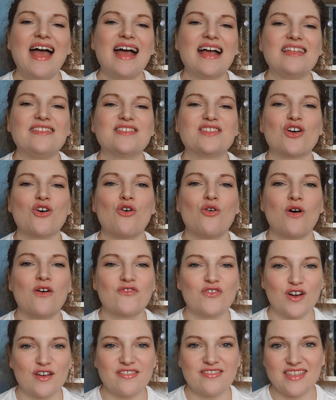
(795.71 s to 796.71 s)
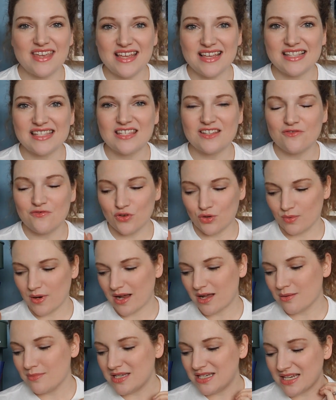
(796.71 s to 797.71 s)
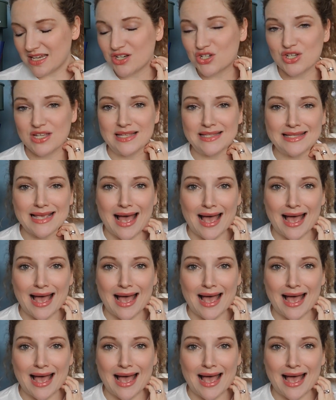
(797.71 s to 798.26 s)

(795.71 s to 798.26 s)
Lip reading: And so for this, for recommendations,